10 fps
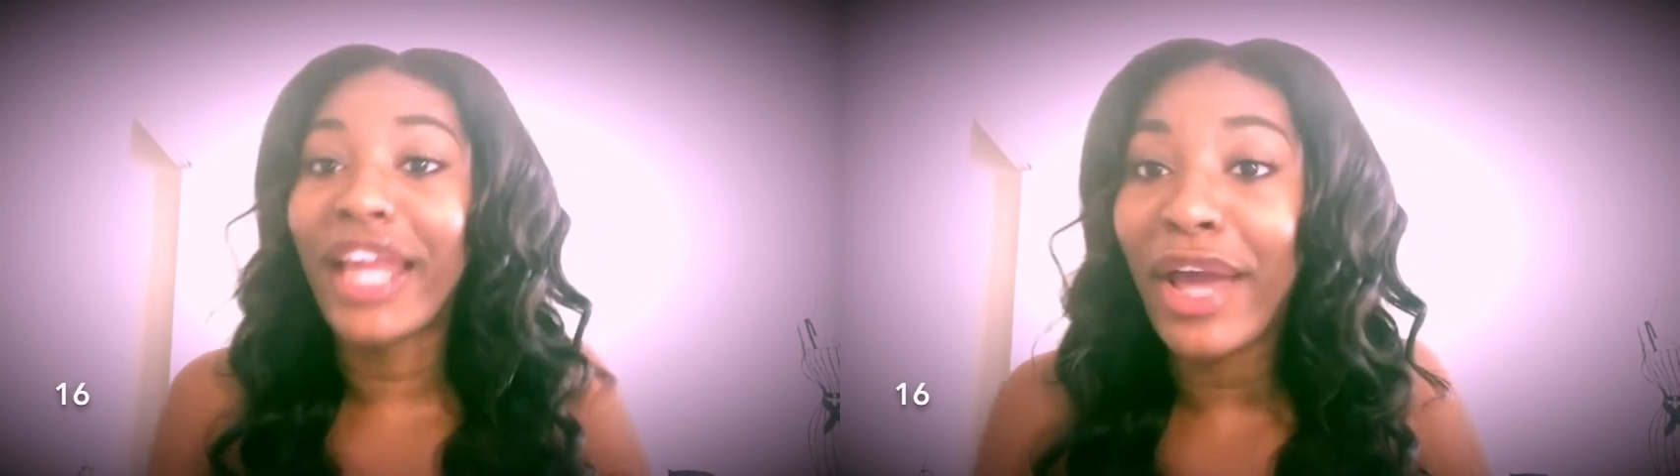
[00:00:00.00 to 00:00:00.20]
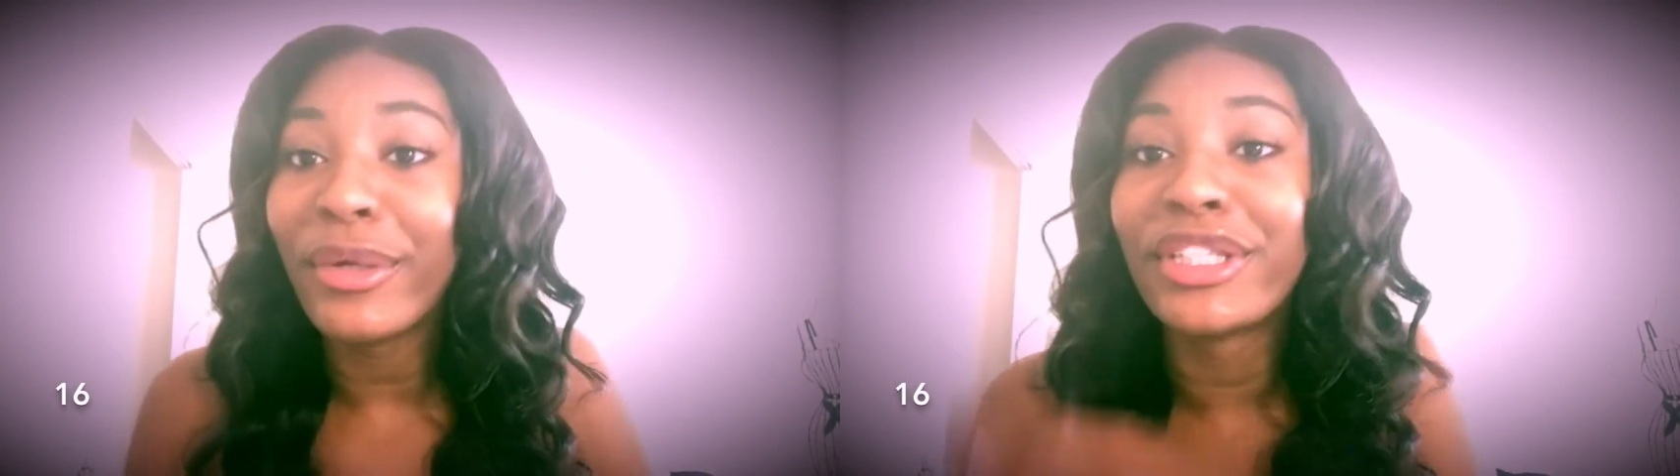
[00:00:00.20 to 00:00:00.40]

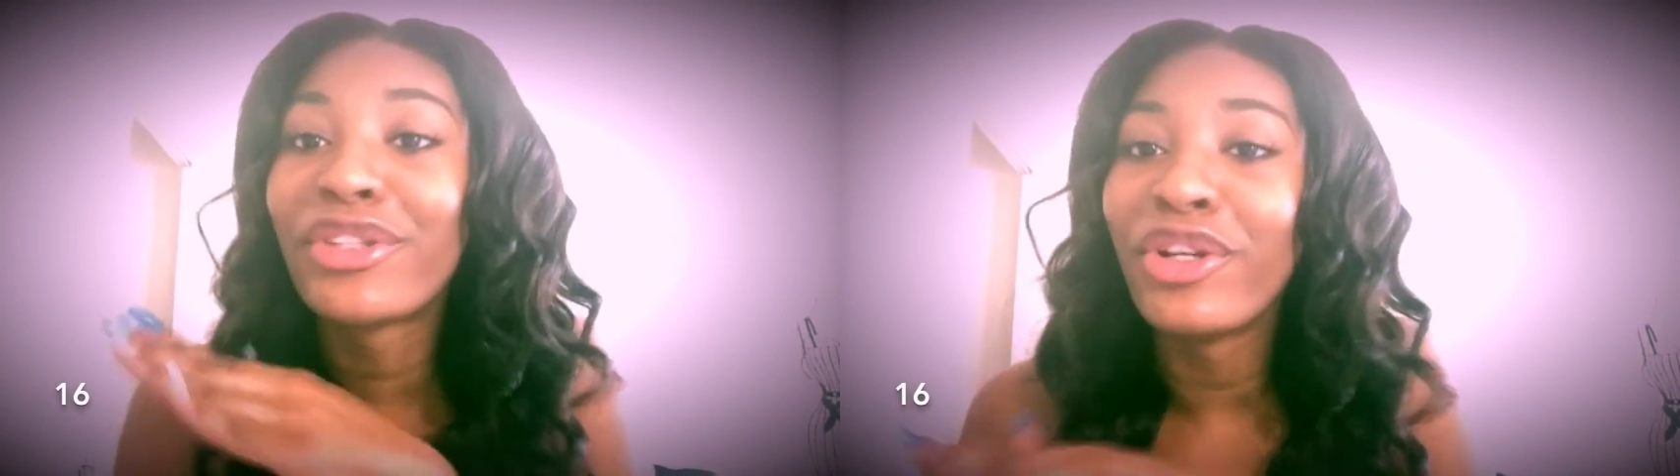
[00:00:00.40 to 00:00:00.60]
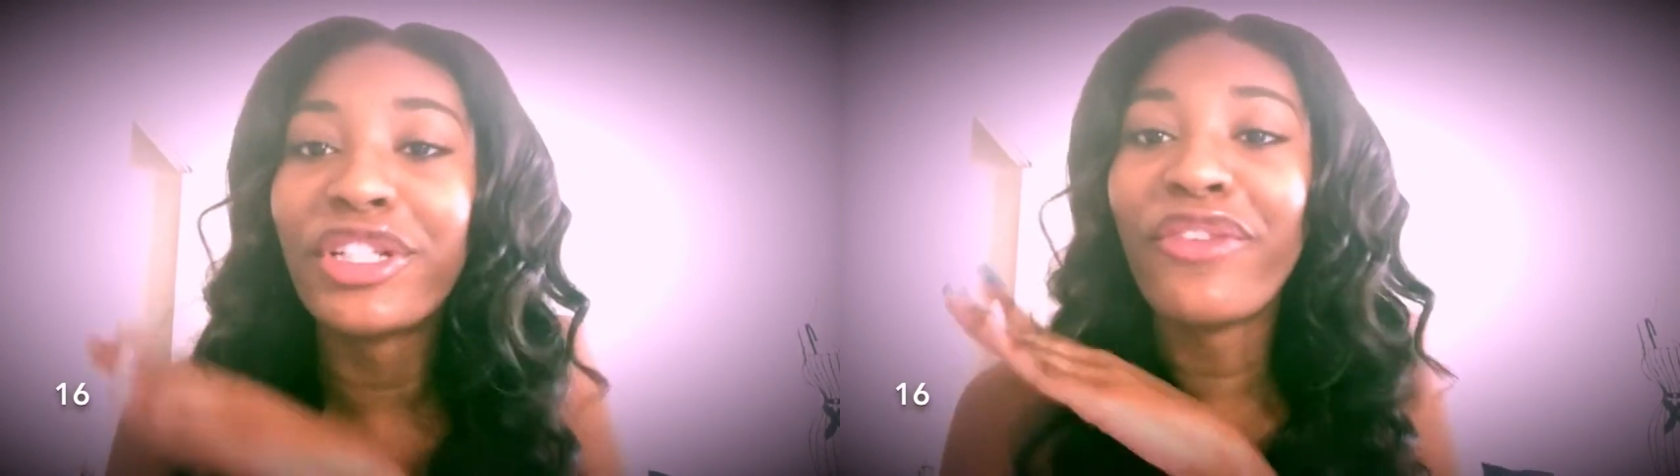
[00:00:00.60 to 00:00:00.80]
now is
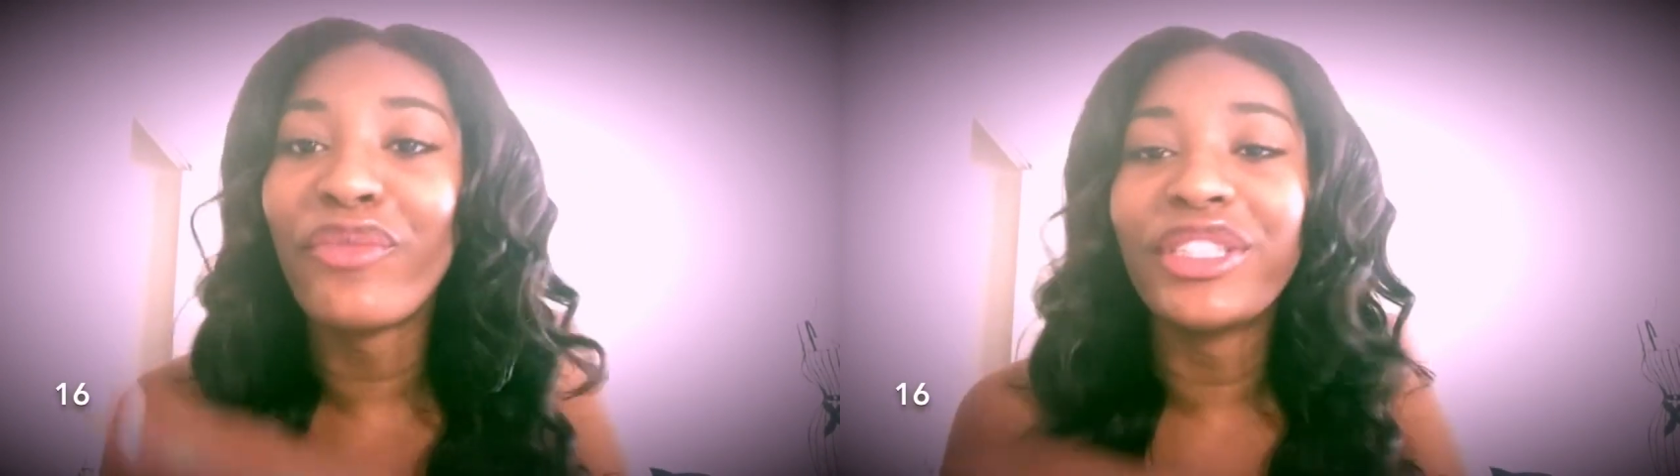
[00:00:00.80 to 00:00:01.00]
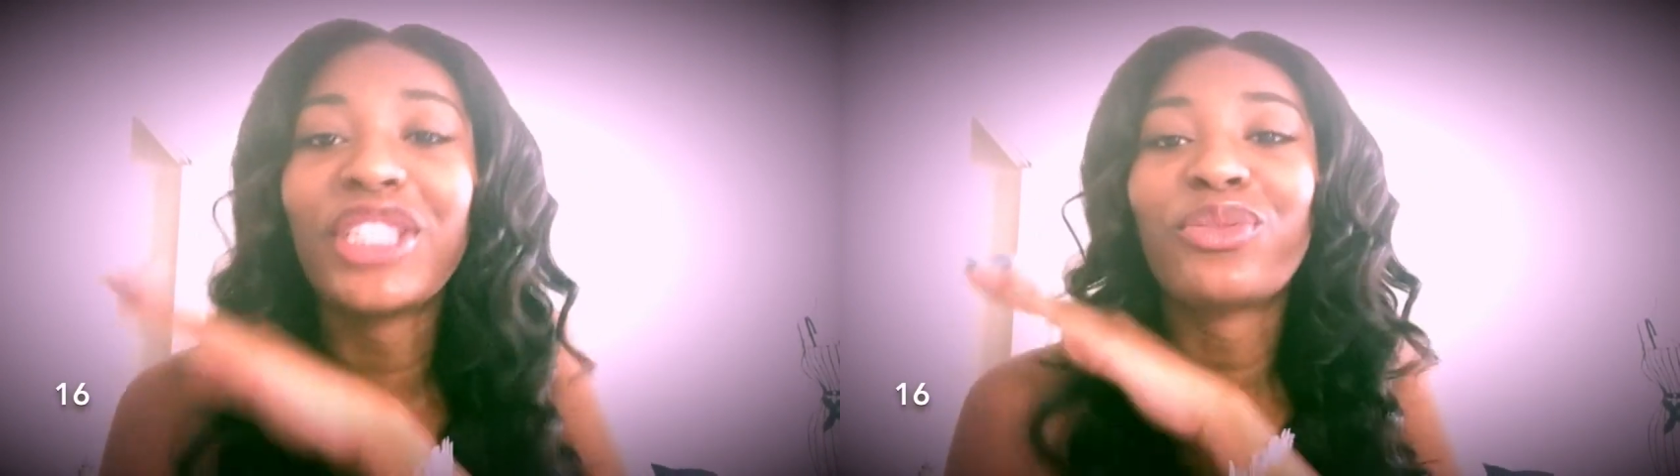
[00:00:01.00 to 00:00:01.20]
13
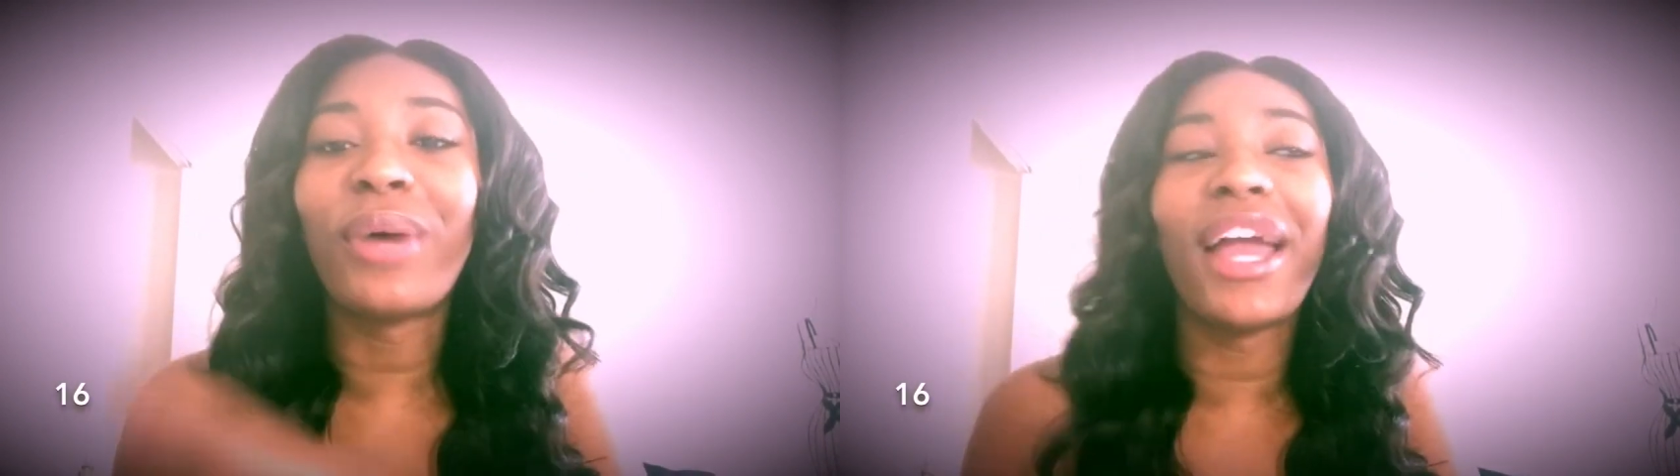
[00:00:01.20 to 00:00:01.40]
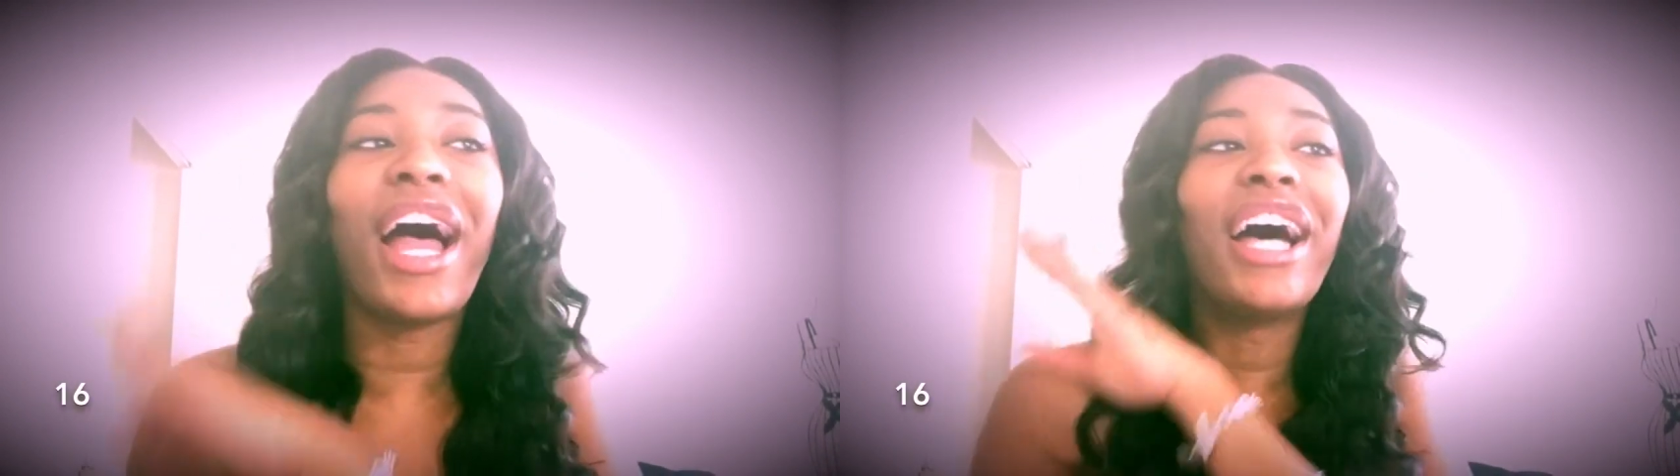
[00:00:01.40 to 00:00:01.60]
Reasons Why.